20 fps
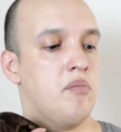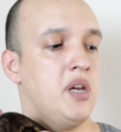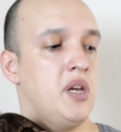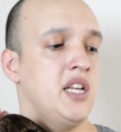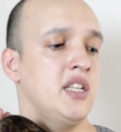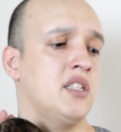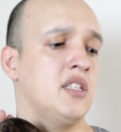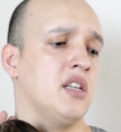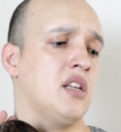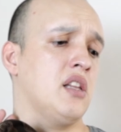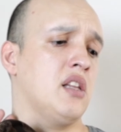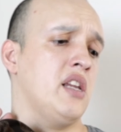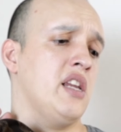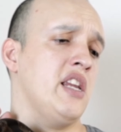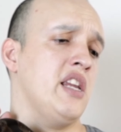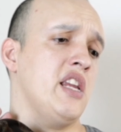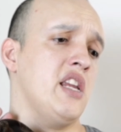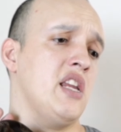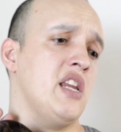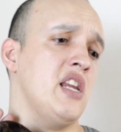
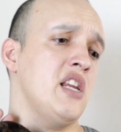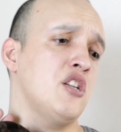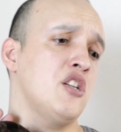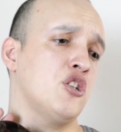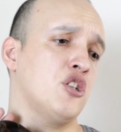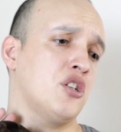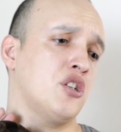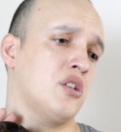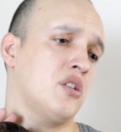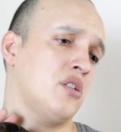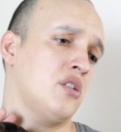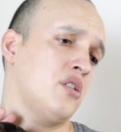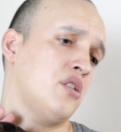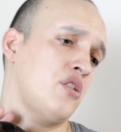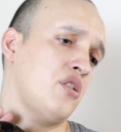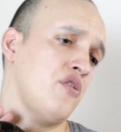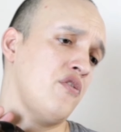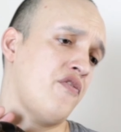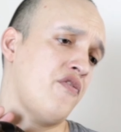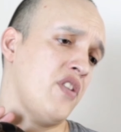basically each
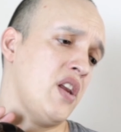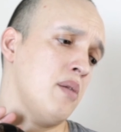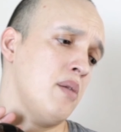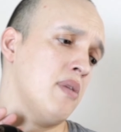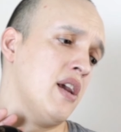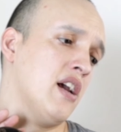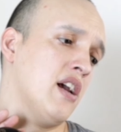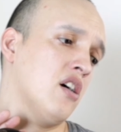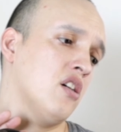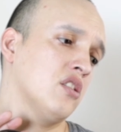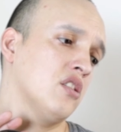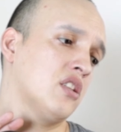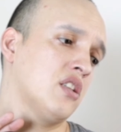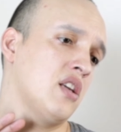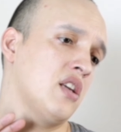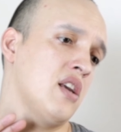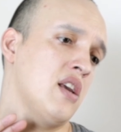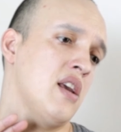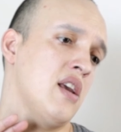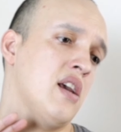two
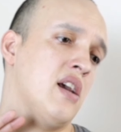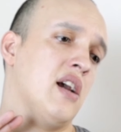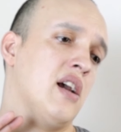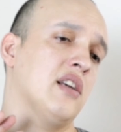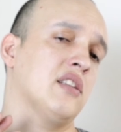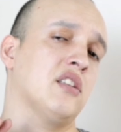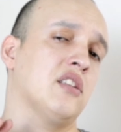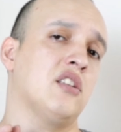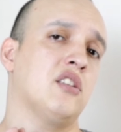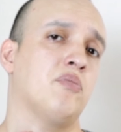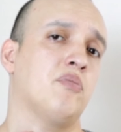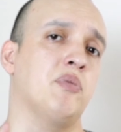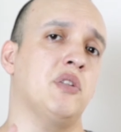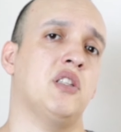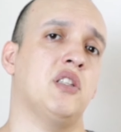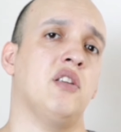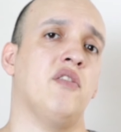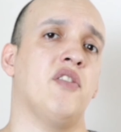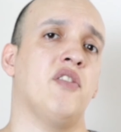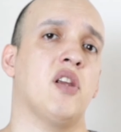females has a
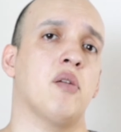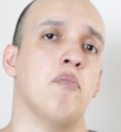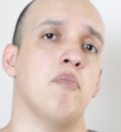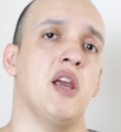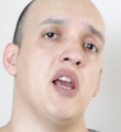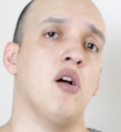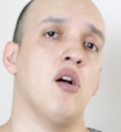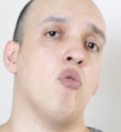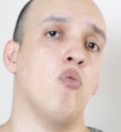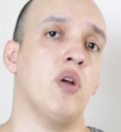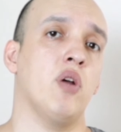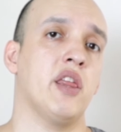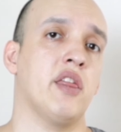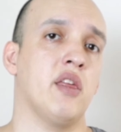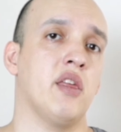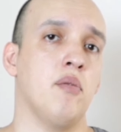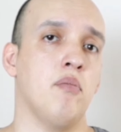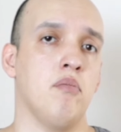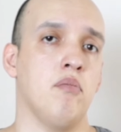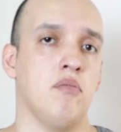specific male
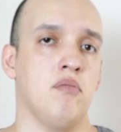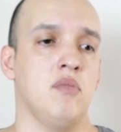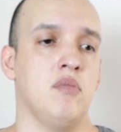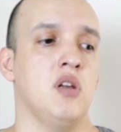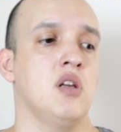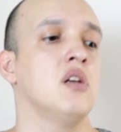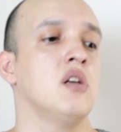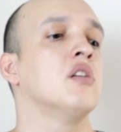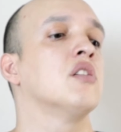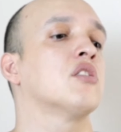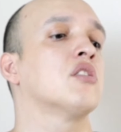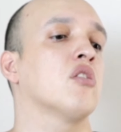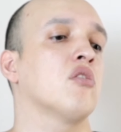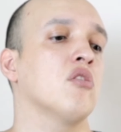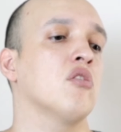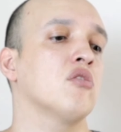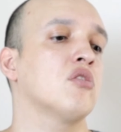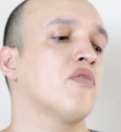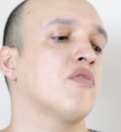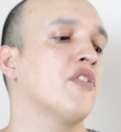with them.
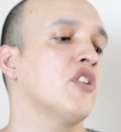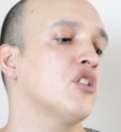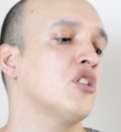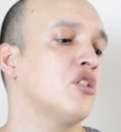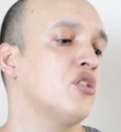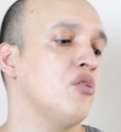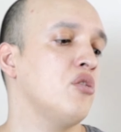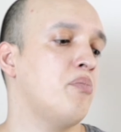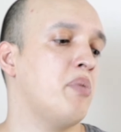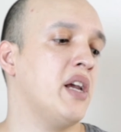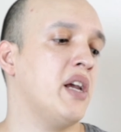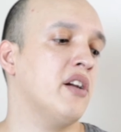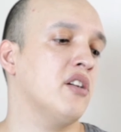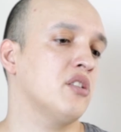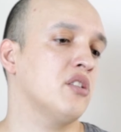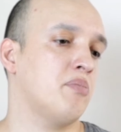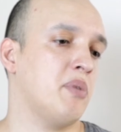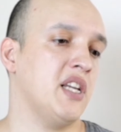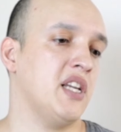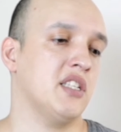So those first two
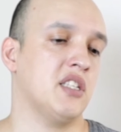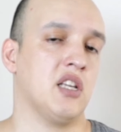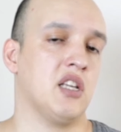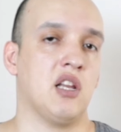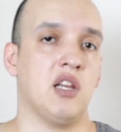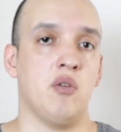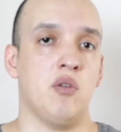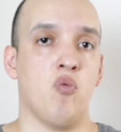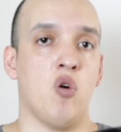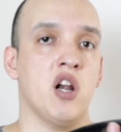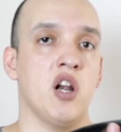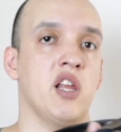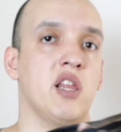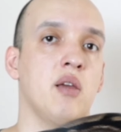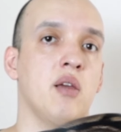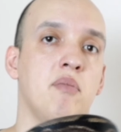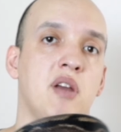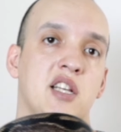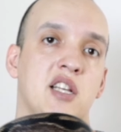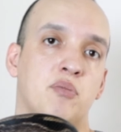pairs, basically one
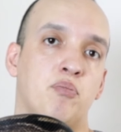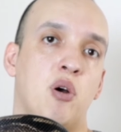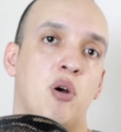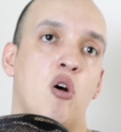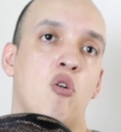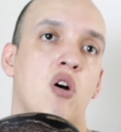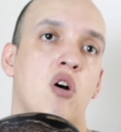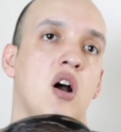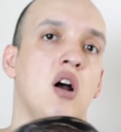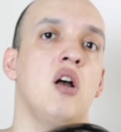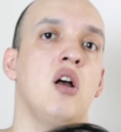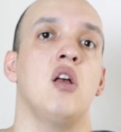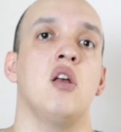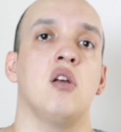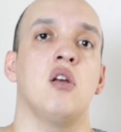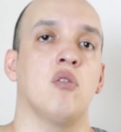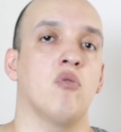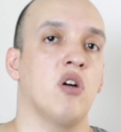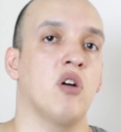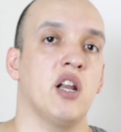of them has Poa,
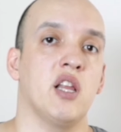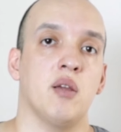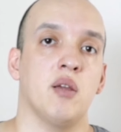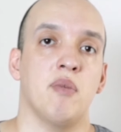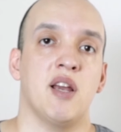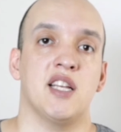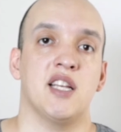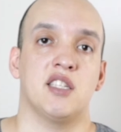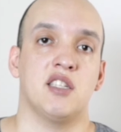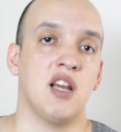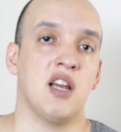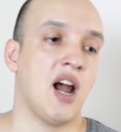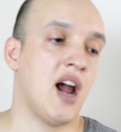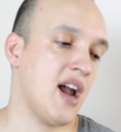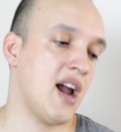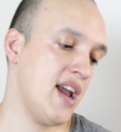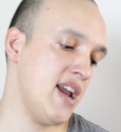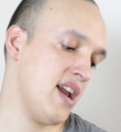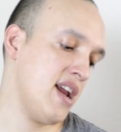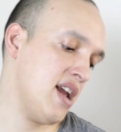one of them has
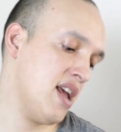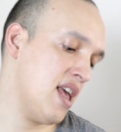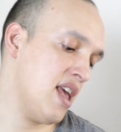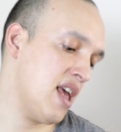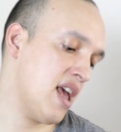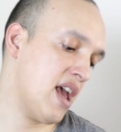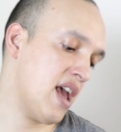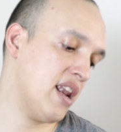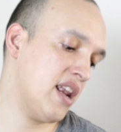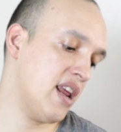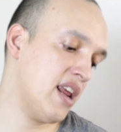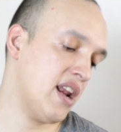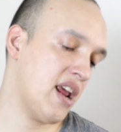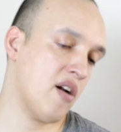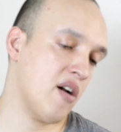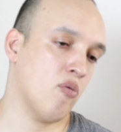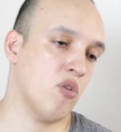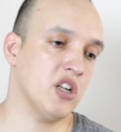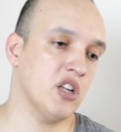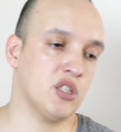Ty, and
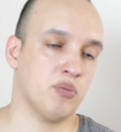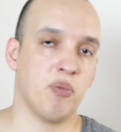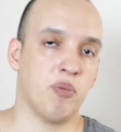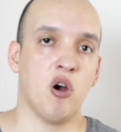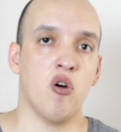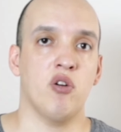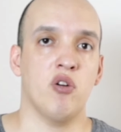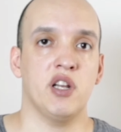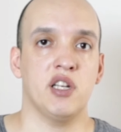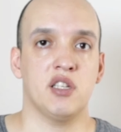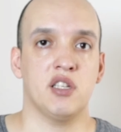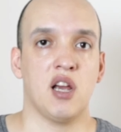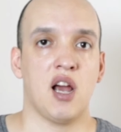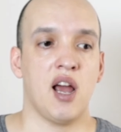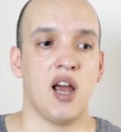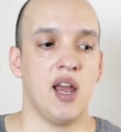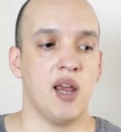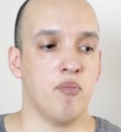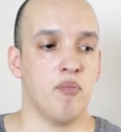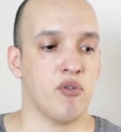then once Poa and
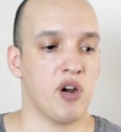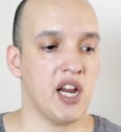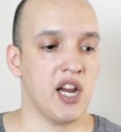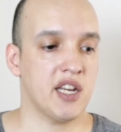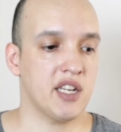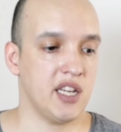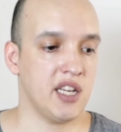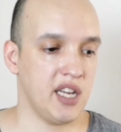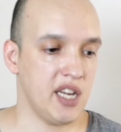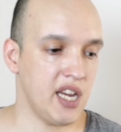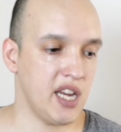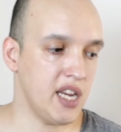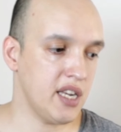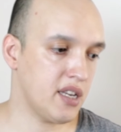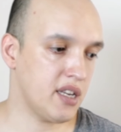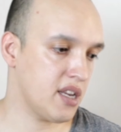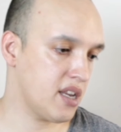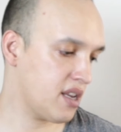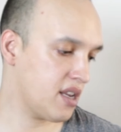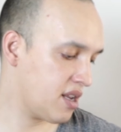Ty break to
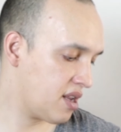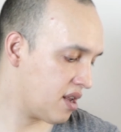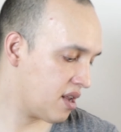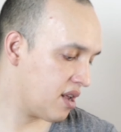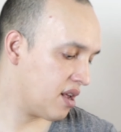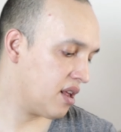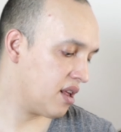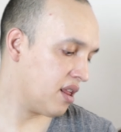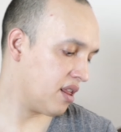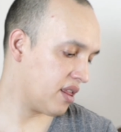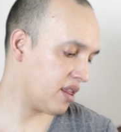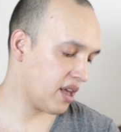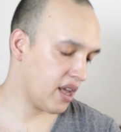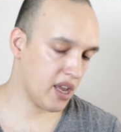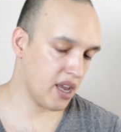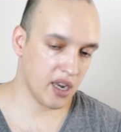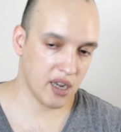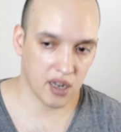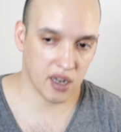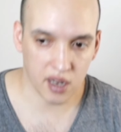eat,
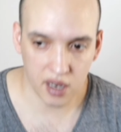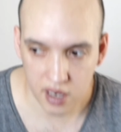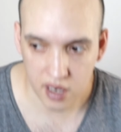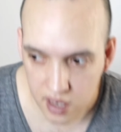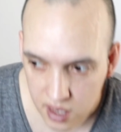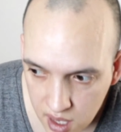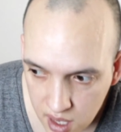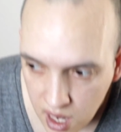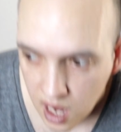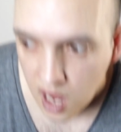then